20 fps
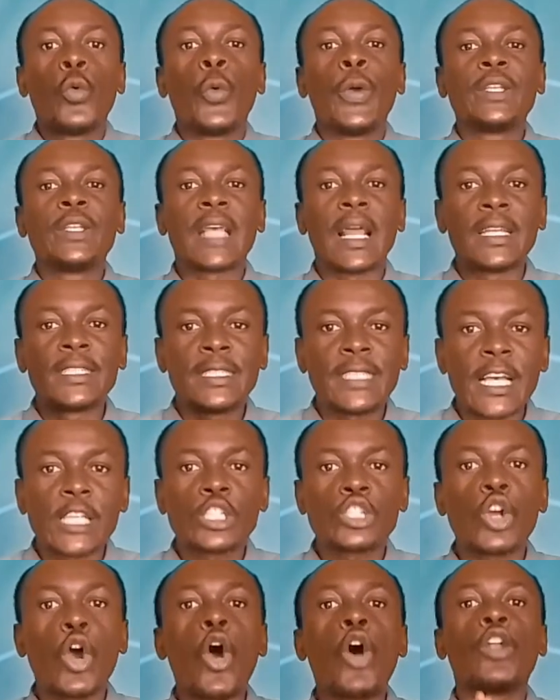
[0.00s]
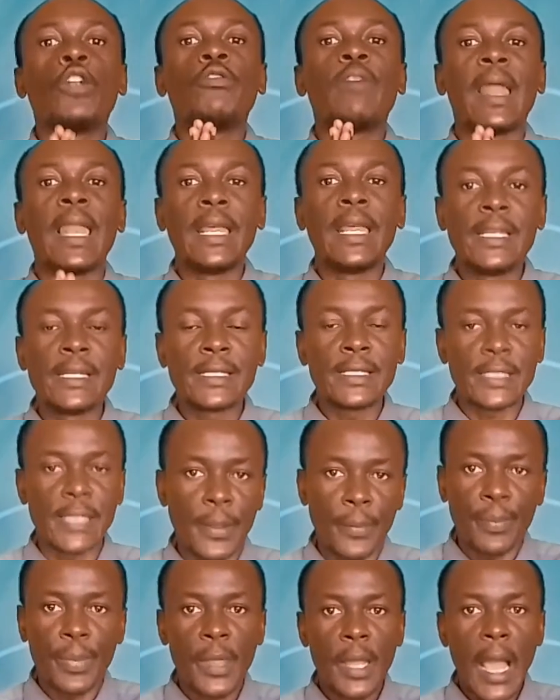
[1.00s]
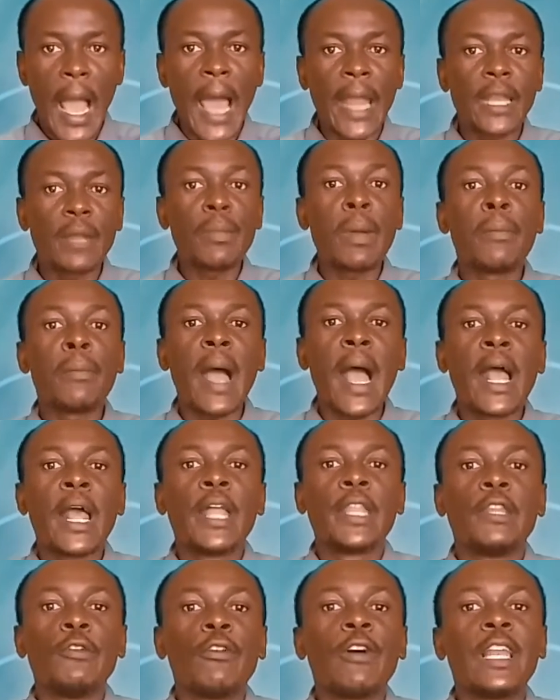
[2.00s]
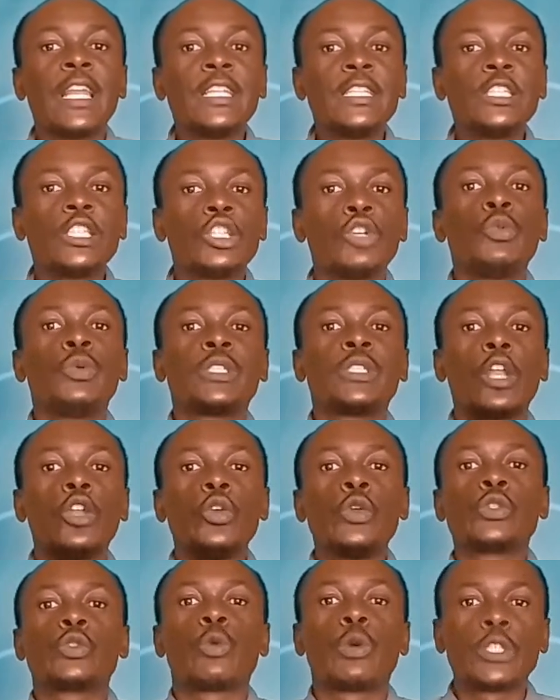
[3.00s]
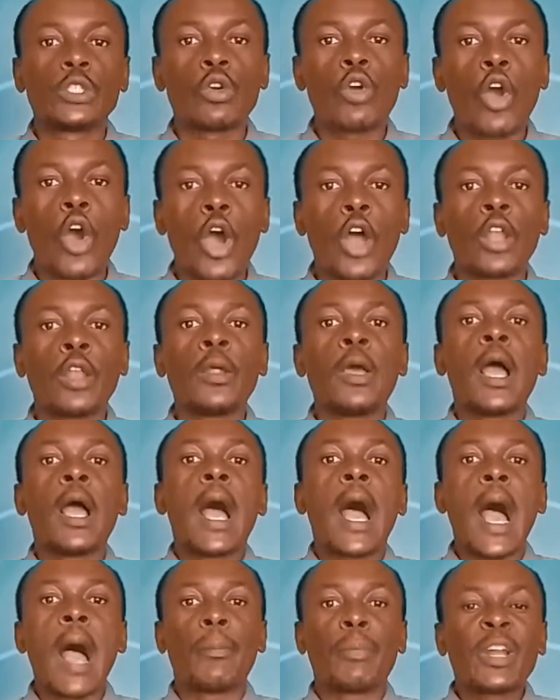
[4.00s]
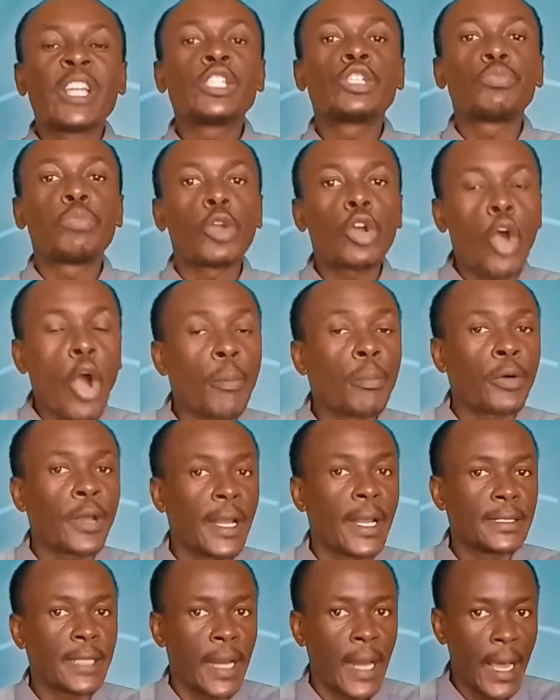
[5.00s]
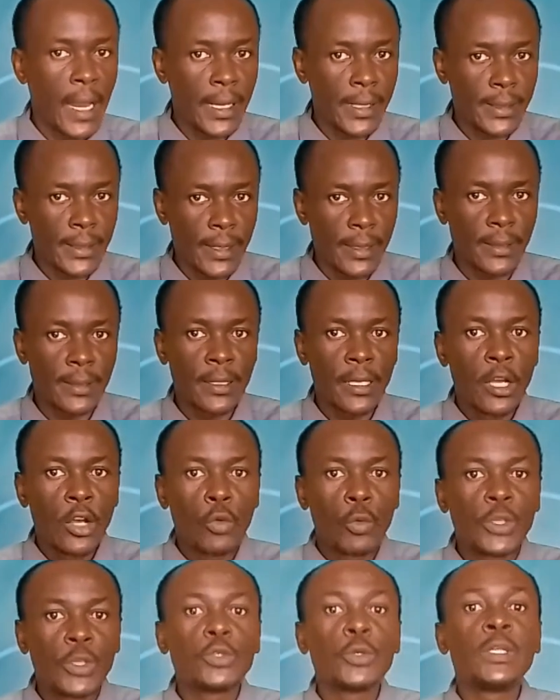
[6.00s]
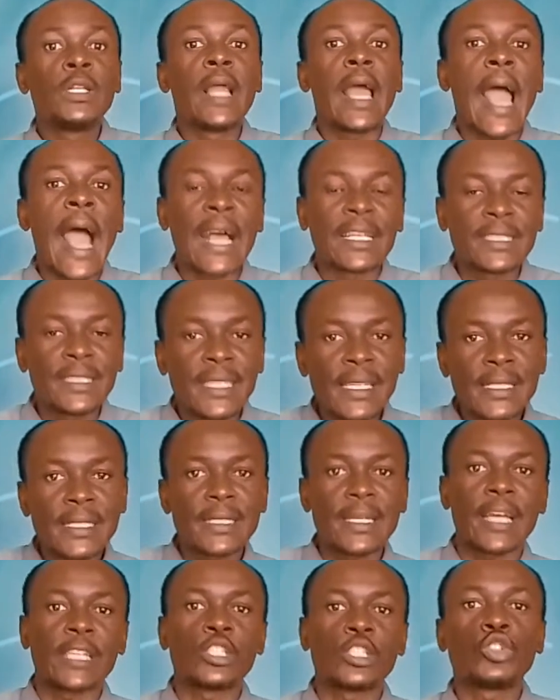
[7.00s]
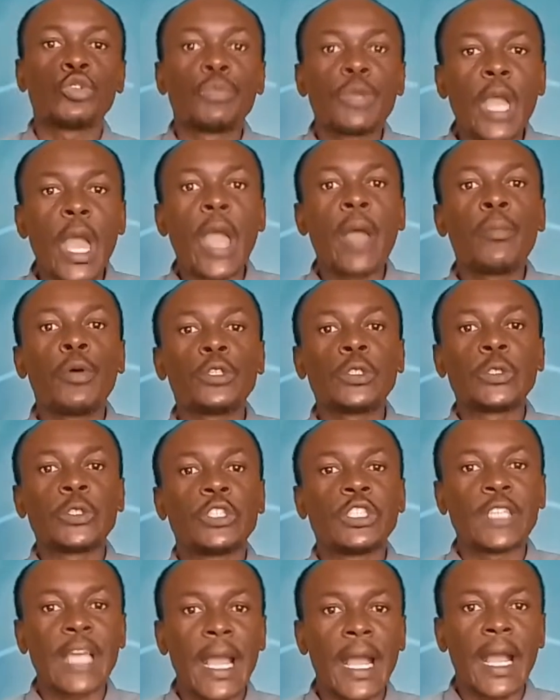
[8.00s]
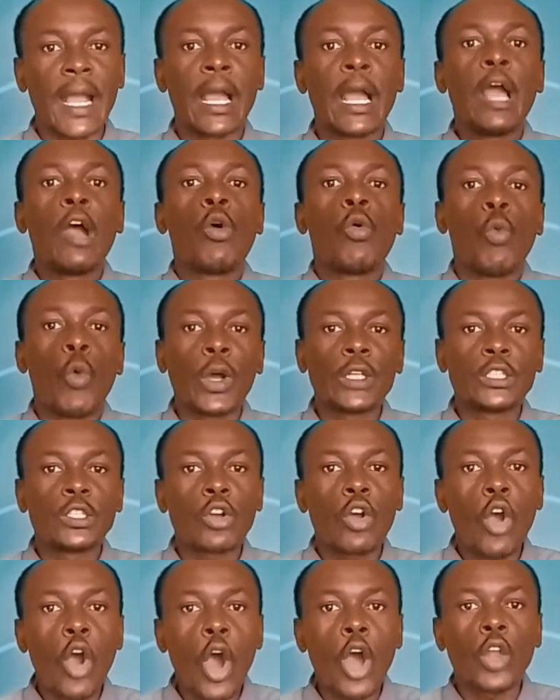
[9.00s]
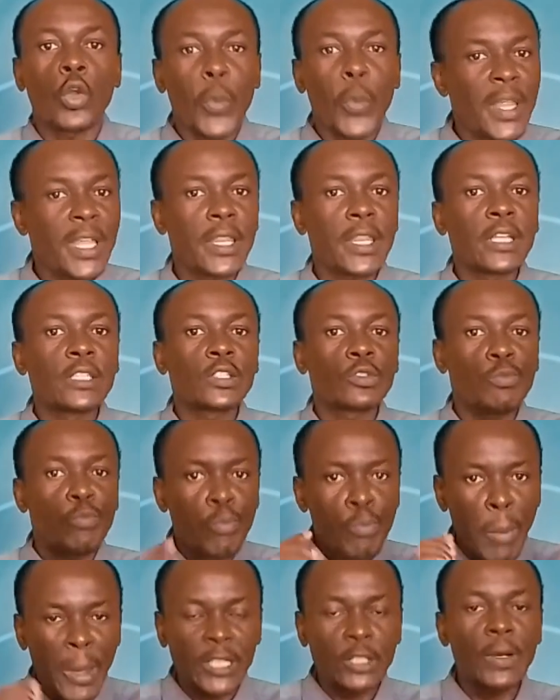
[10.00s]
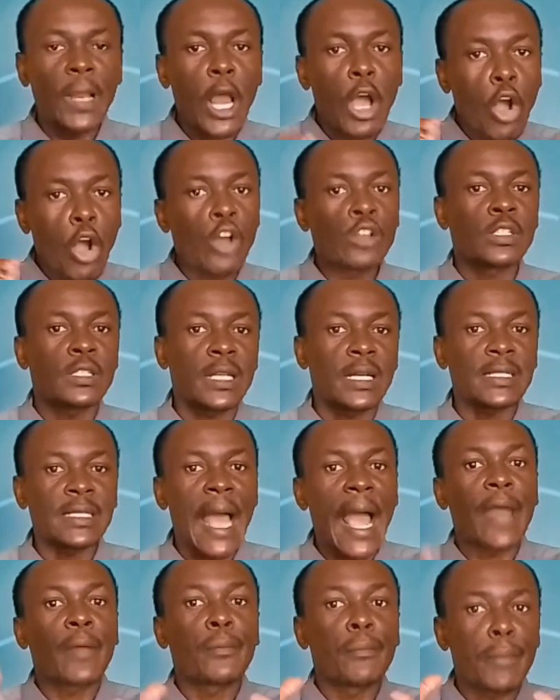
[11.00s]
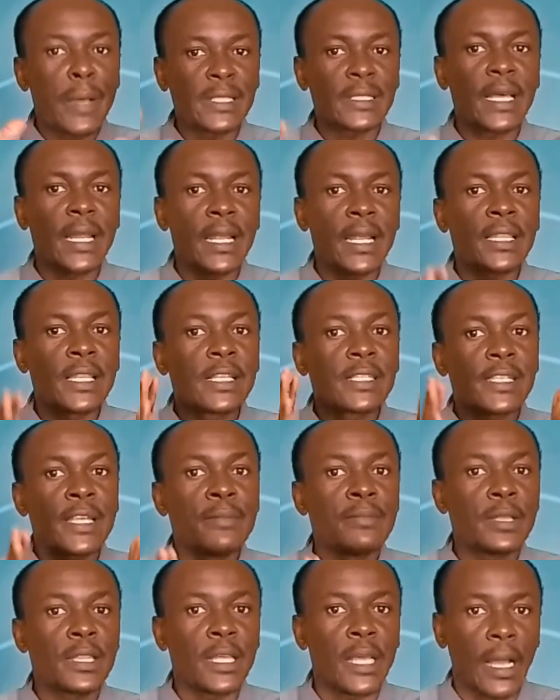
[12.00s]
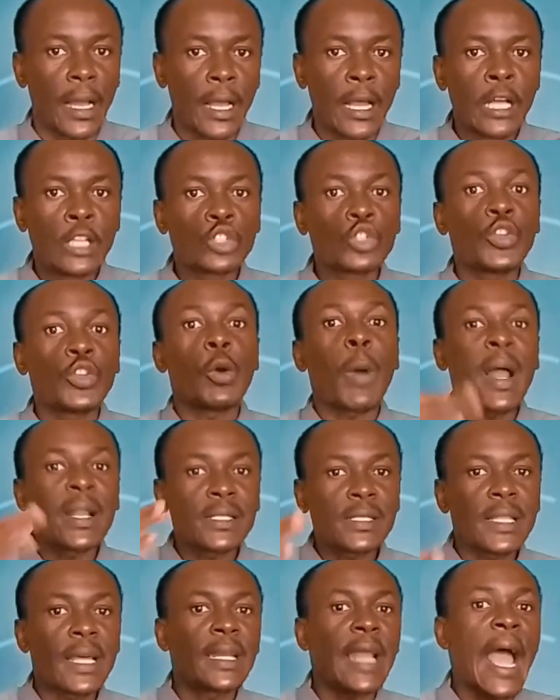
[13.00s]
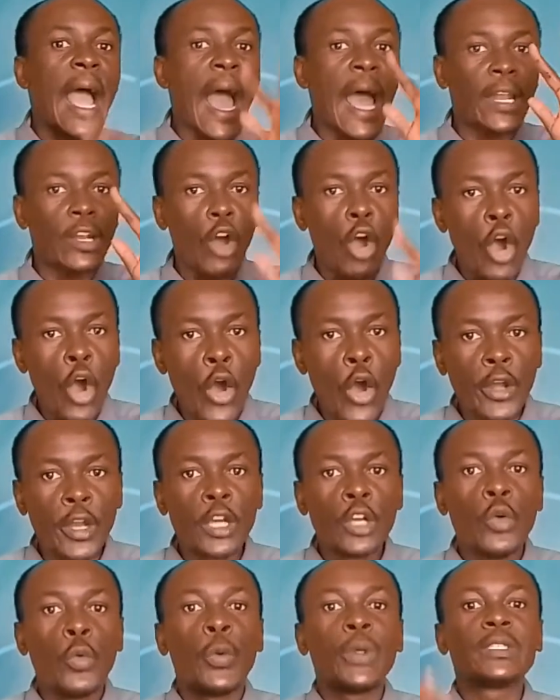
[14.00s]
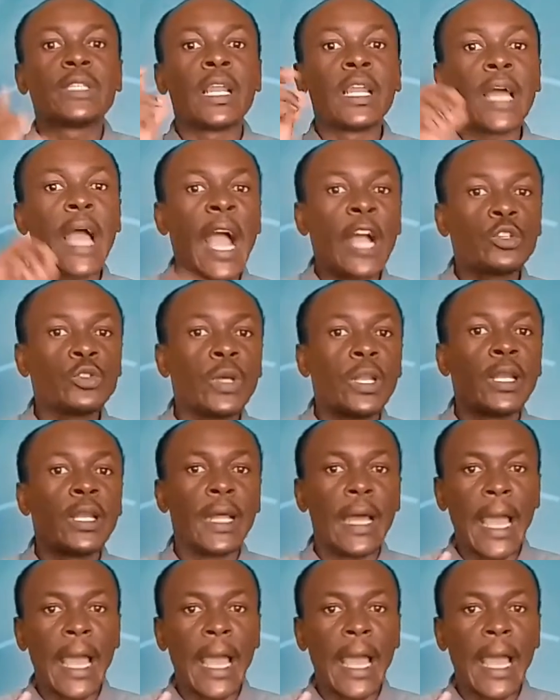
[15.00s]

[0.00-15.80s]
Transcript: we shall test on validity. And remember, the validity we shall use what you call a principal component analysis, which will assist us to be able to check what you call whether this particular concept are measuring the same thing. So the ones that are odd, we shall actually